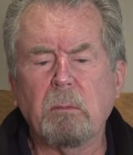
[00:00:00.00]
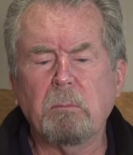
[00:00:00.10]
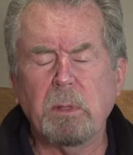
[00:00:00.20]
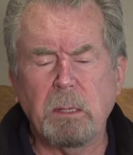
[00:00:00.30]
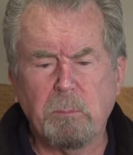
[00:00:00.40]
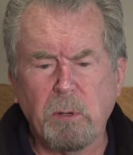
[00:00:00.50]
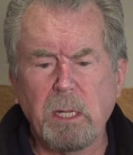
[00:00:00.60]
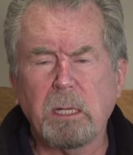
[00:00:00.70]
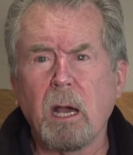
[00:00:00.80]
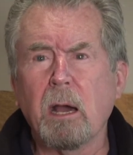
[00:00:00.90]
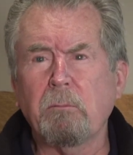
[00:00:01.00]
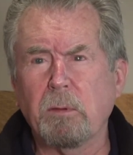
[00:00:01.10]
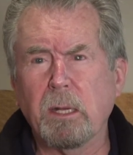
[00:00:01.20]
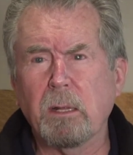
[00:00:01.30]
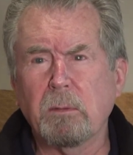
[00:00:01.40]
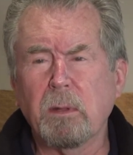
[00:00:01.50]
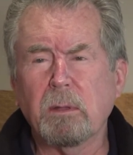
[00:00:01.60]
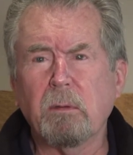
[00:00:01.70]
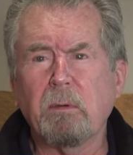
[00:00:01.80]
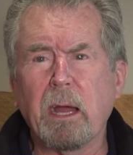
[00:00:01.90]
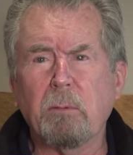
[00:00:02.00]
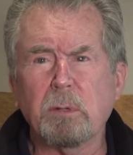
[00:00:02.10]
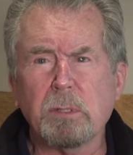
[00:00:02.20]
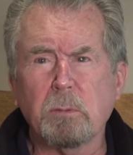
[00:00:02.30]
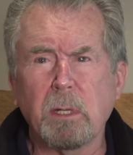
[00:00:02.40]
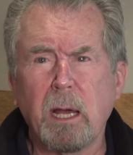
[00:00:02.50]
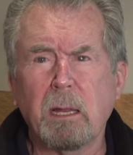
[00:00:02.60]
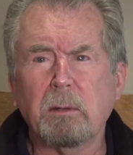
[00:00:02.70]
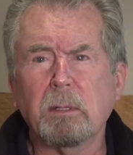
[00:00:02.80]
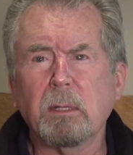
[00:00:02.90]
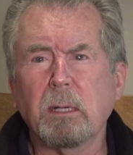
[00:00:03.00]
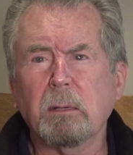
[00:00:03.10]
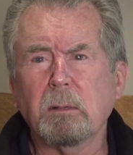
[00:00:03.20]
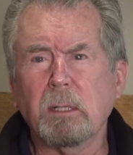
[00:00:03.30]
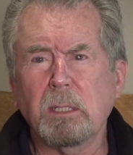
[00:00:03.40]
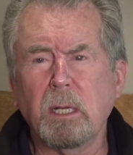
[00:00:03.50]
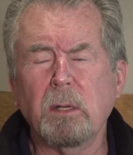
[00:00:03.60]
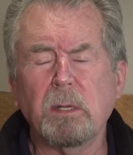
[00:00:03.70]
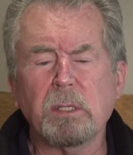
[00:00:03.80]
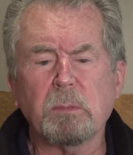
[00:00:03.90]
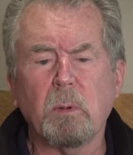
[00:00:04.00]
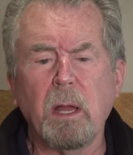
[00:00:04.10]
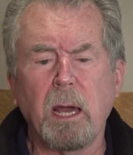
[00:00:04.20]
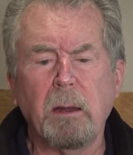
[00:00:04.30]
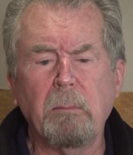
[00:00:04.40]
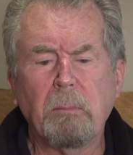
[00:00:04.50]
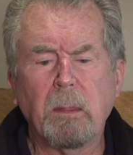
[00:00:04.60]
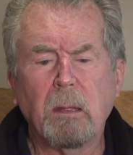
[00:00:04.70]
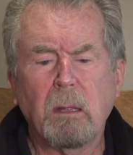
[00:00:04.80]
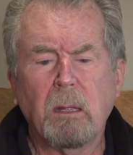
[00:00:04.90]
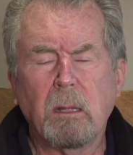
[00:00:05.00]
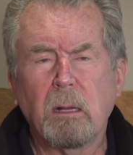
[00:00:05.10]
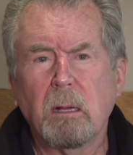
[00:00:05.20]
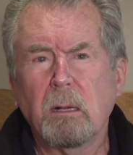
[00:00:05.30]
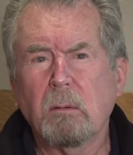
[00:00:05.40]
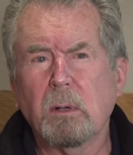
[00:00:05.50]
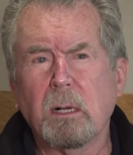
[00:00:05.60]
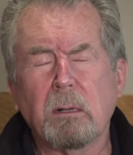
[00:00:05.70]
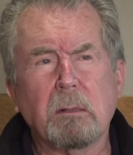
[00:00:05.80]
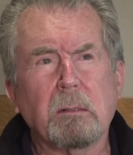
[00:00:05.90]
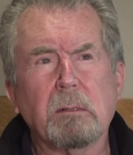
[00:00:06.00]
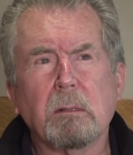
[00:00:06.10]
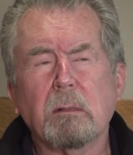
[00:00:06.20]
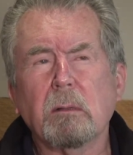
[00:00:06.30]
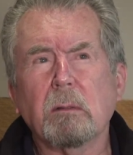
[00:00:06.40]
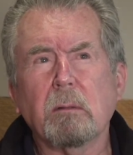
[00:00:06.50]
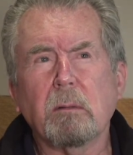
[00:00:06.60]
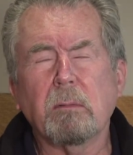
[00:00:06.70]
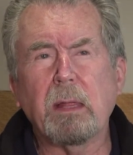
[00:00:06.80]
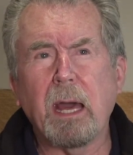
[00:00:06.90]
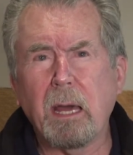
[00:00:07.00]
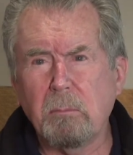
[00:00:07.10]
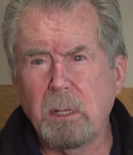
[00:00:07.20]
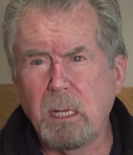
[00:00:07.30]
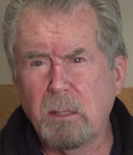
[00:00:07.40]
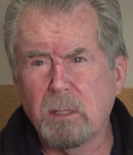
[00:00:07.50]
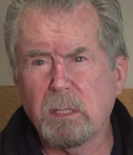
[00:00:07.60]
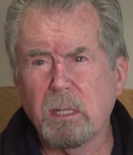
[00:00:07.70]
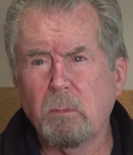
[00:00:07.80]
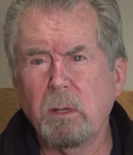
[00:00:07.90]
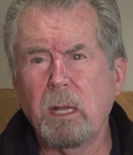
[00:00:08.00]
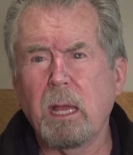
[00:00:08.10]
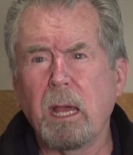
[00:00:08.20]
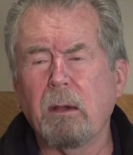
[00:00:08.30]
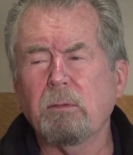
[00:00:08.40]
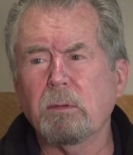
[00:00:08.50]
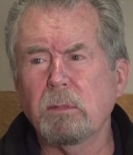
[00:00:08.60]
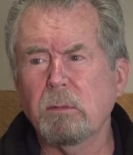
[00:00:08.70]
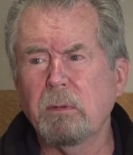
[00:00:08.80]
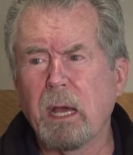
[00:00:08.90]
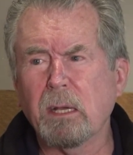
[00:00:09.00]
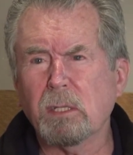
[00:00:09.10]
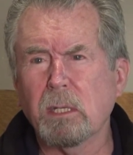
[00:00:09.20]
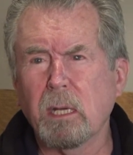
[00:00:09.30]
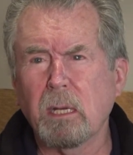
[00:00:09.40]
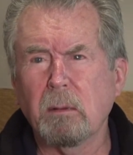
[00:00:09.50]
be pretty confident that the virus will not continue to spread. Well, that means that we have to vaccinate